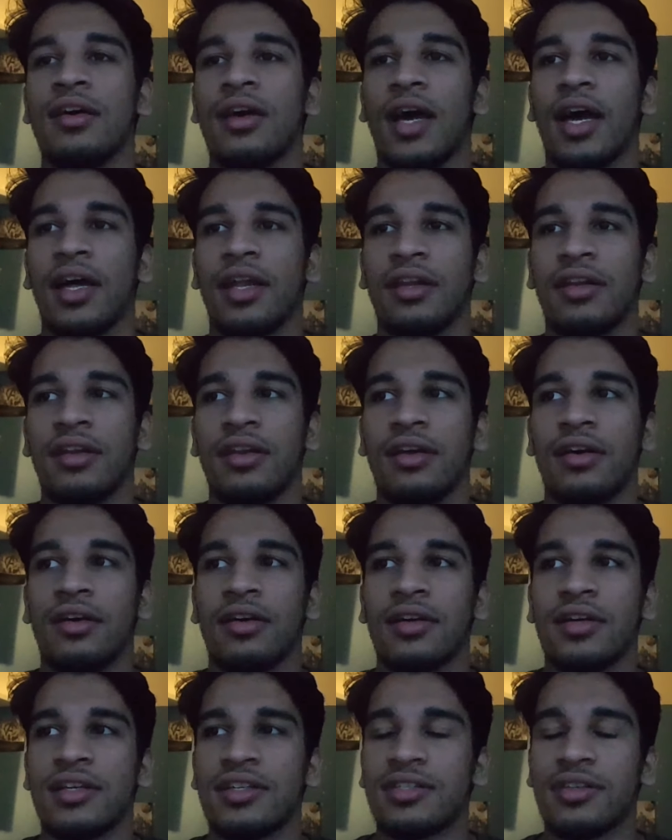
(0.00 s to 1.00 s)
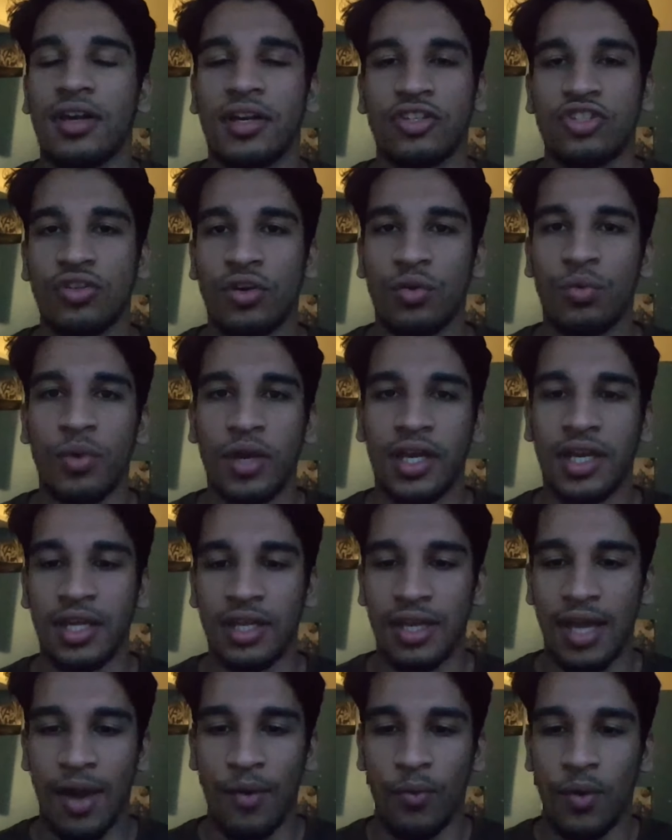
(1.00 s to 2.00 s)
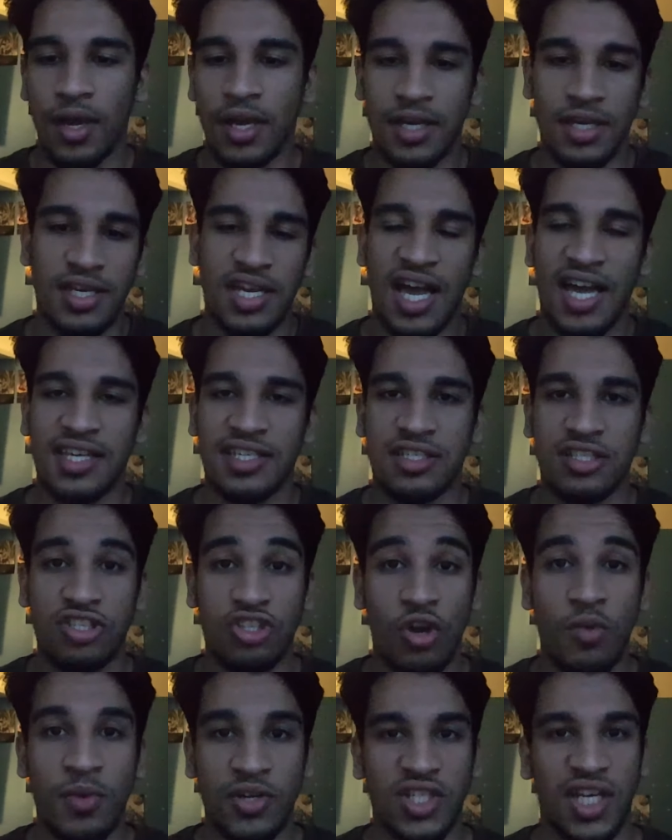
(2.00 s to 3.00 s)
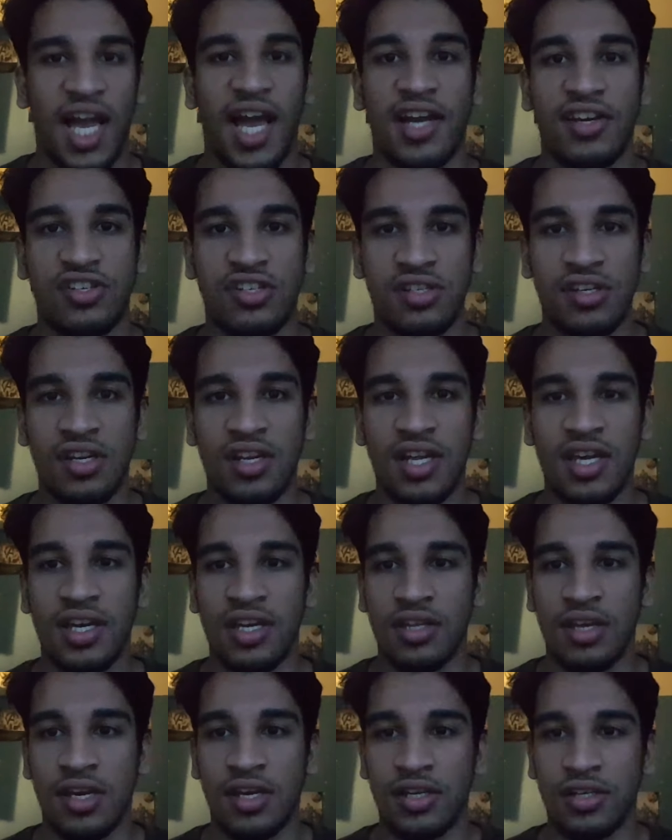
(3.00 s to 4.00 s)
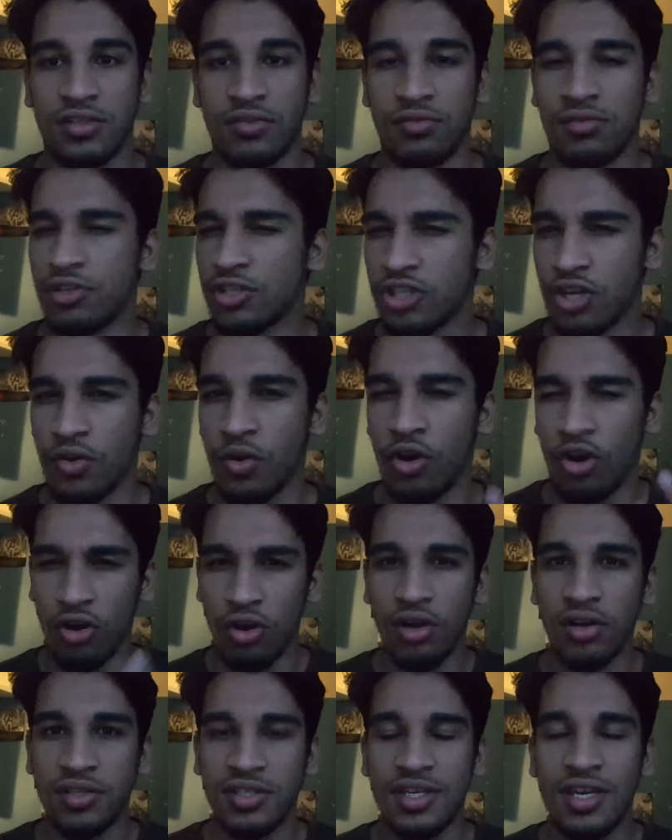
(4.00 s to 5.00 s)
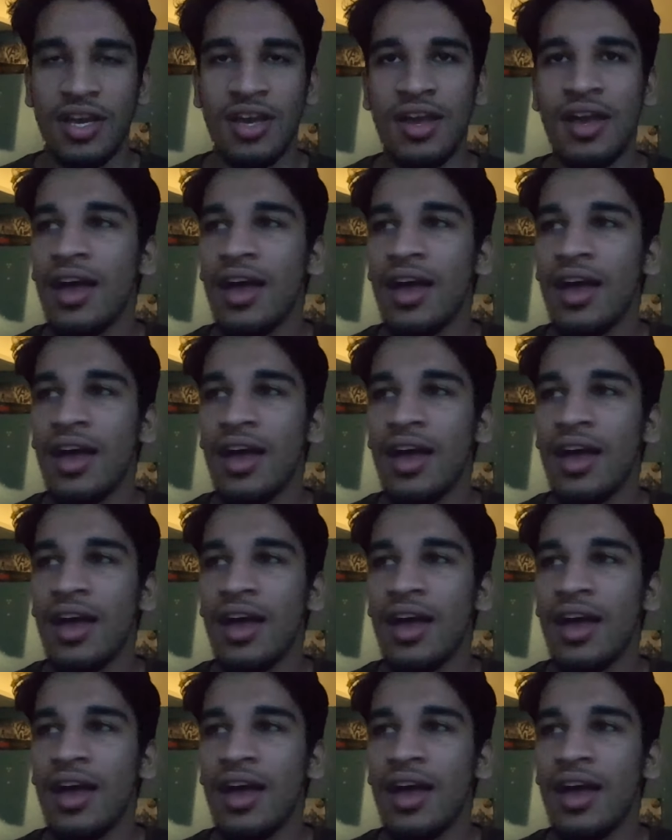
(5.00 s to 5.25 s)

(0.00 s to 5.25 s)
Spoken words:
It's like John Wick in that way. It has so much action in it. You're so hooked.